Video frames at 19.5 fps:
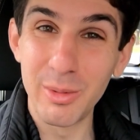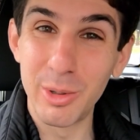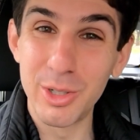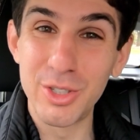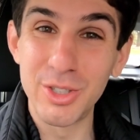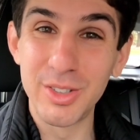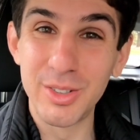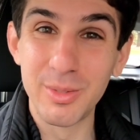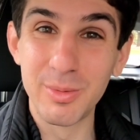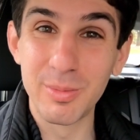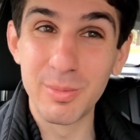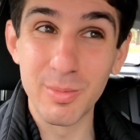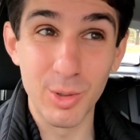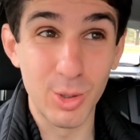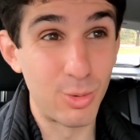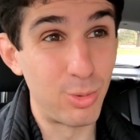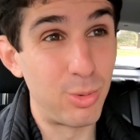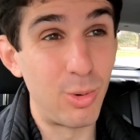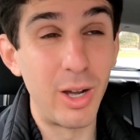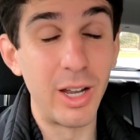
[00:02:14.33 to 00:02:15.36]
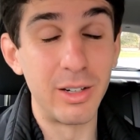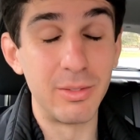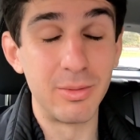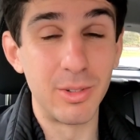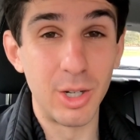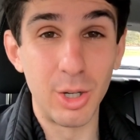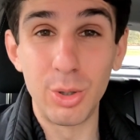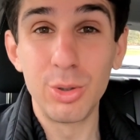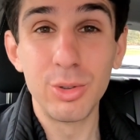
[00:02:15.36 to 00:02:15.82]
which is quite
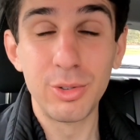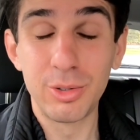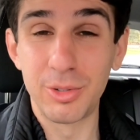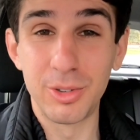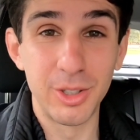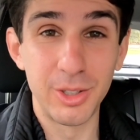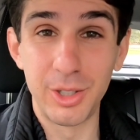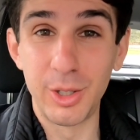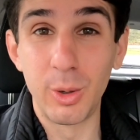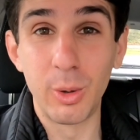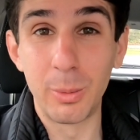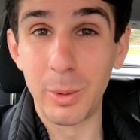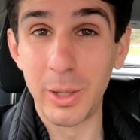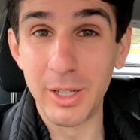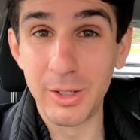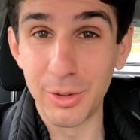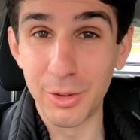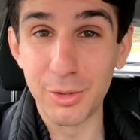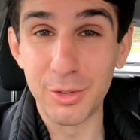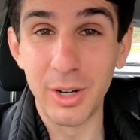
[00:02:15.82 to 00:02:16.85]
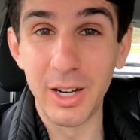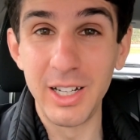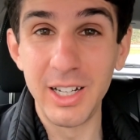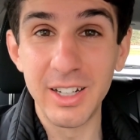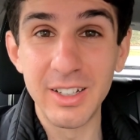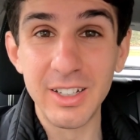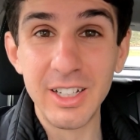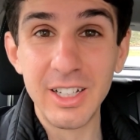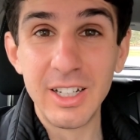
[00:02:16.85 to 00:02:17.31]
old for European
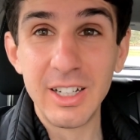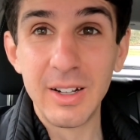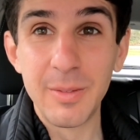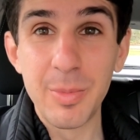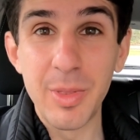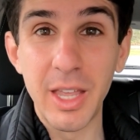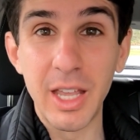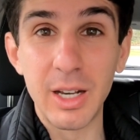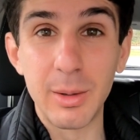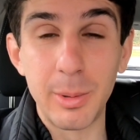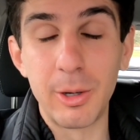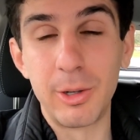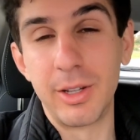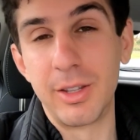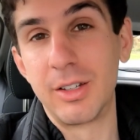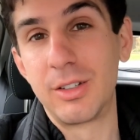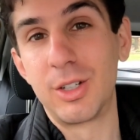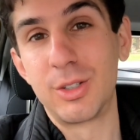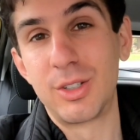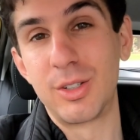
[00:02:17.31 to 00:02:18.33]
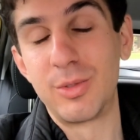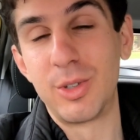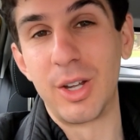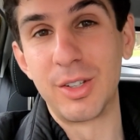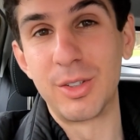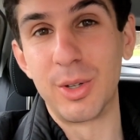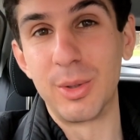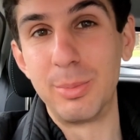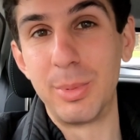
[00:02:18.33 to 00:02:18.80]
Australia. And apparently there's lots of
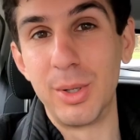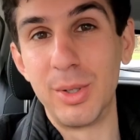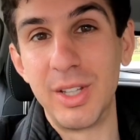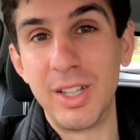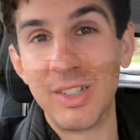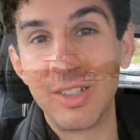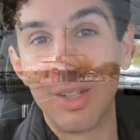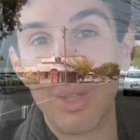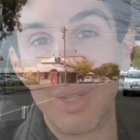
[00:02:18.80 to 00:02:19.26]
nice old buildings